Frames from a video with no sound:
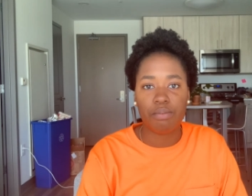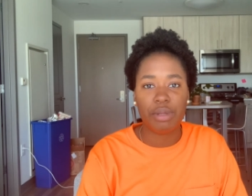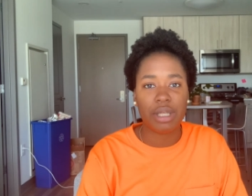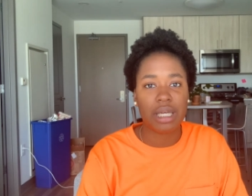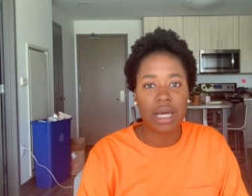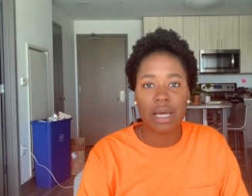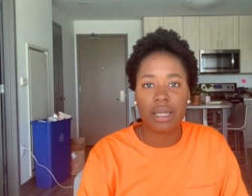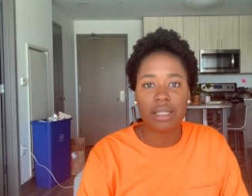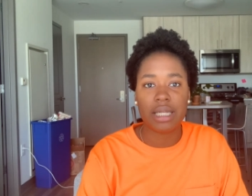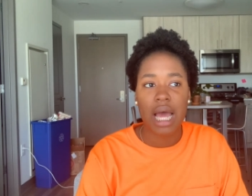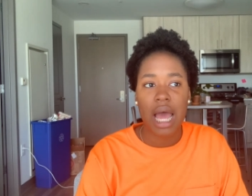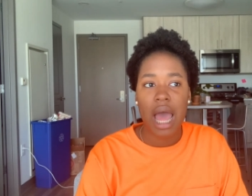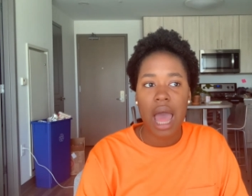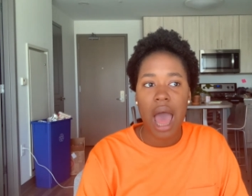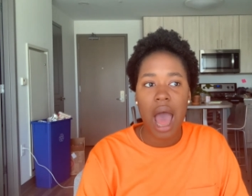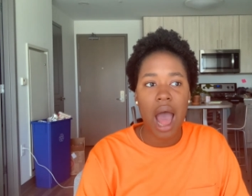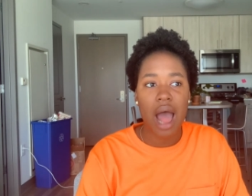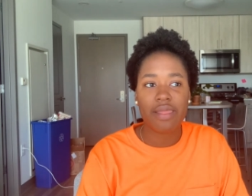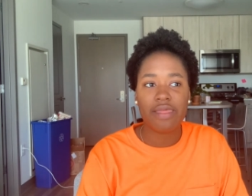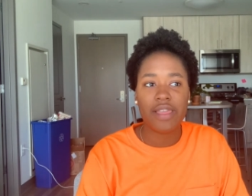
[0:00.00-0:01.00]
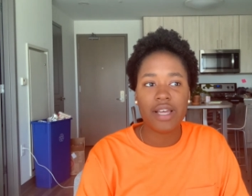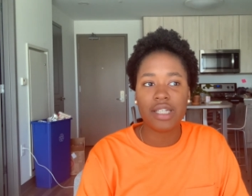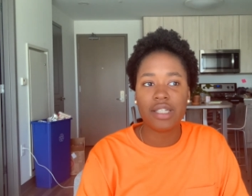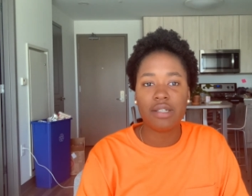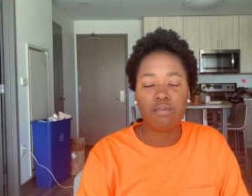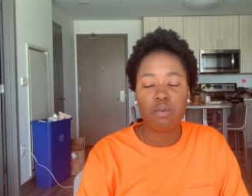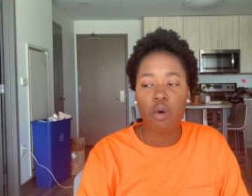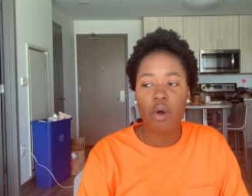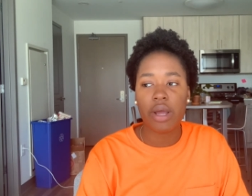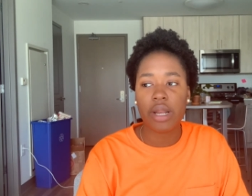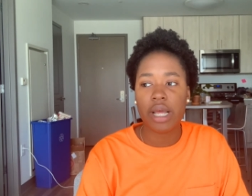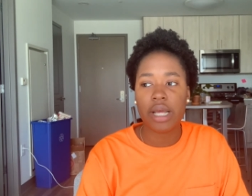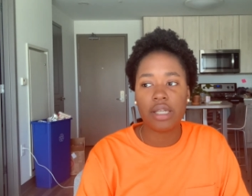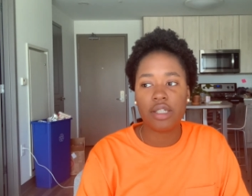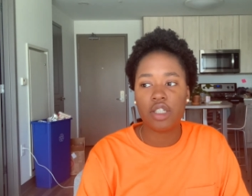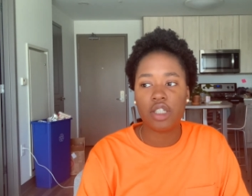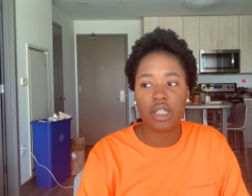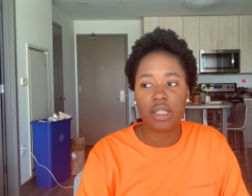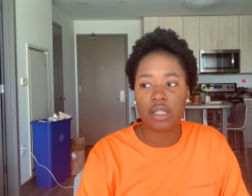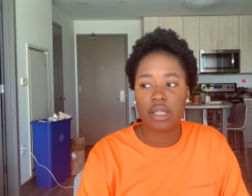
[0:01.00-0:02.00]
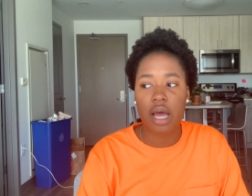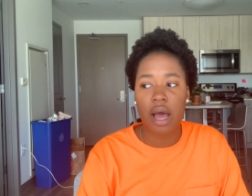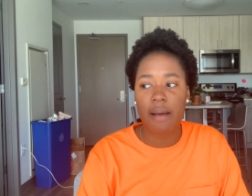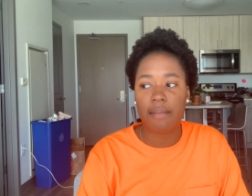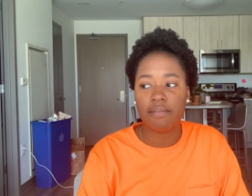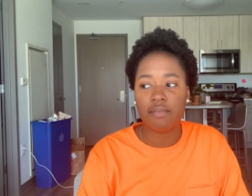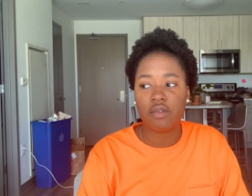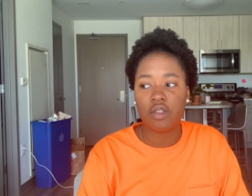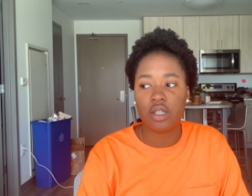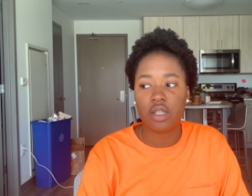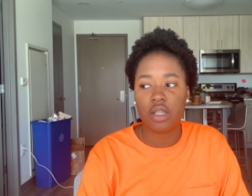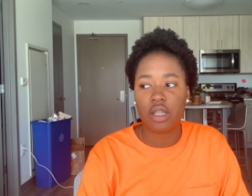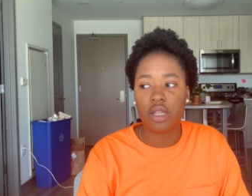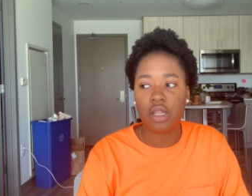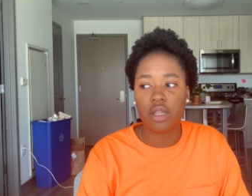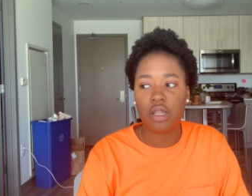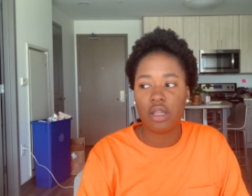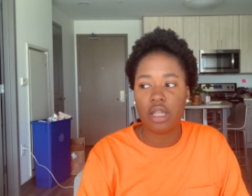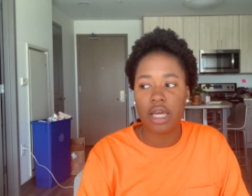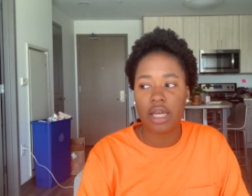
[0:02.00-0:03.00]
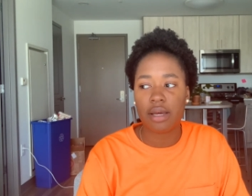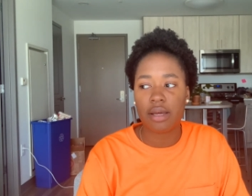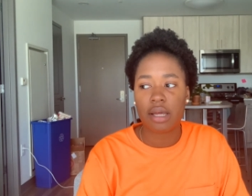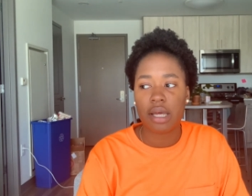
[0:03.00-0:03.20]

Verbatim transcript: because at this point, it's just come to like,